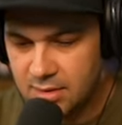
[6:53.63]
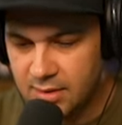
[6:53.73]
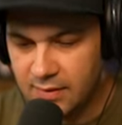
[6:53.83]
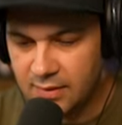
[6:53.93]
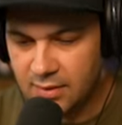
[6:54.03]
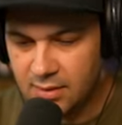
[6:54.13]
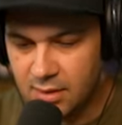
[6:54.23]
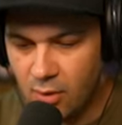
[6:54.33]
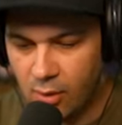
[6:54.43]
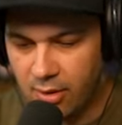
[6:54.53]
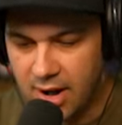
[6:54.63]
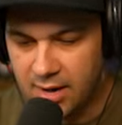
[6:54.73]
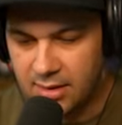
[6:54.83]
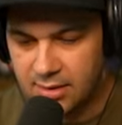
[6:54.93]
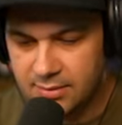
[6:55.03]
And then lower right.
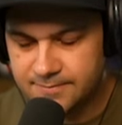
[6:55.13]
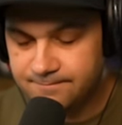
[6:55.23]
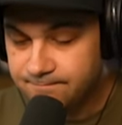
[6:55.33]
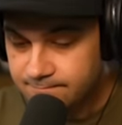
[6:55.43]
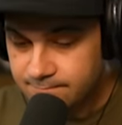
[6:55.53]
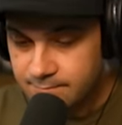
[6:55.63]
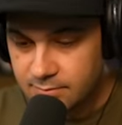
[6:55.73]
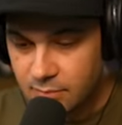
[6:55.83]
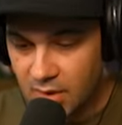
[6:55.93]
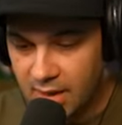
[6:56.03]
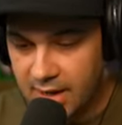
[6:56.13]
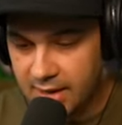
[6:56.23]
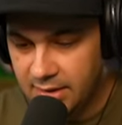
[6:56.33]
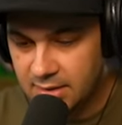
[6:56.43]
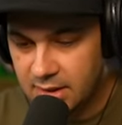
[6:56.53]

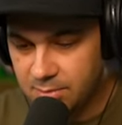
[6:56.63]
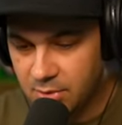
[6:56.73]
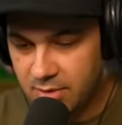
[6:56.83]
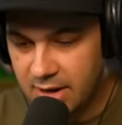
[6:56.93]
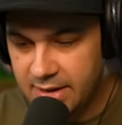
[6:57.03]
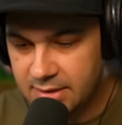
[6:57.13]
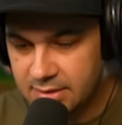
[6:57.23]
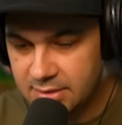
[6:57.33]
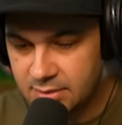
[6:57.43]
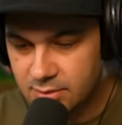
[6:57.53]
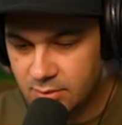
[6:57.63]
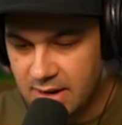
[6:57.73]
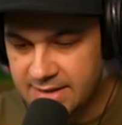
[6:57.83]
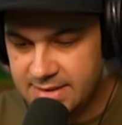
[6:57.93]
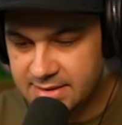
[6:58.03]
Okay, upper right.
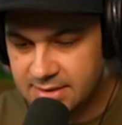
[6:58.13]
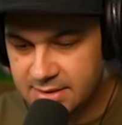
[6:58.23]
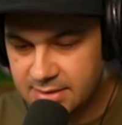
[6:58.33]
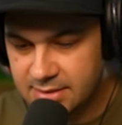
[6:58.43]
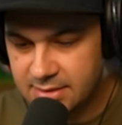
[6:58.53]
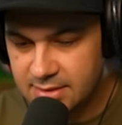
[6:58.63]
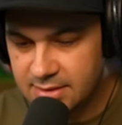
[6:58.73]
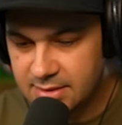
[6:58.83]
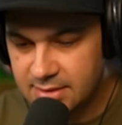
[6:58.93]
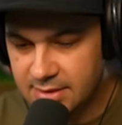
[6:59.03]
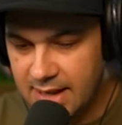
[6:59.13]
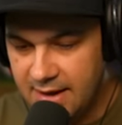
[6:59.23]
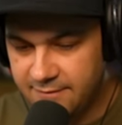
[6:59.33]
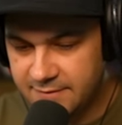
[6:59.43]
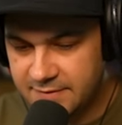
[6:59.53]
Red disc.
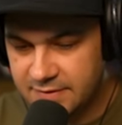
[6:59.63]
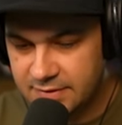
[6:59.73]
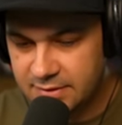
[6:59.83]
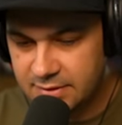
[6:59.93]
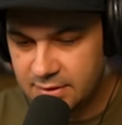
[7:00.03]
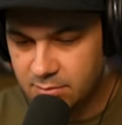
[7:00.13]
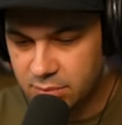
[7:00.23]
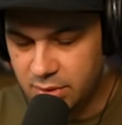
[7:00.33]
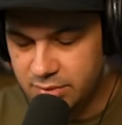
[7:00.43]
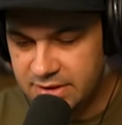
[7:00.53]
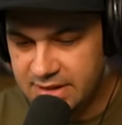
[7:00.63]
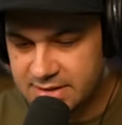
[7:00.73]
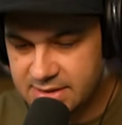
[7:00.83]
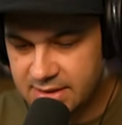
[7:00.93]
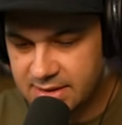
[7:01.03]
Left. Blue
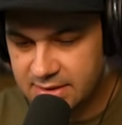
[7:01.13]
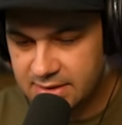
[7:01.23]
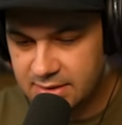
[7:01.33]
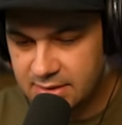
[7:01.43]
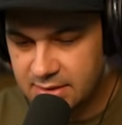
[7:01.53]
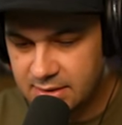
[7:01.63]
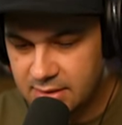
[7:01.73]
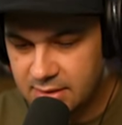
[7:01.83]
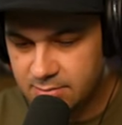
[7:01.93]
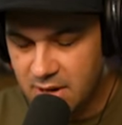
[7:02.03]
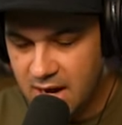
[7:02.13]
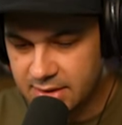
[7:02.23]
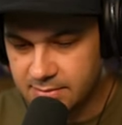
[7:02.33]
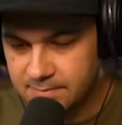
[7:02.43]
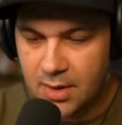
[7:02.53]
disc.
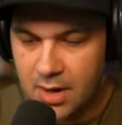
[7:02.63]
Bottom.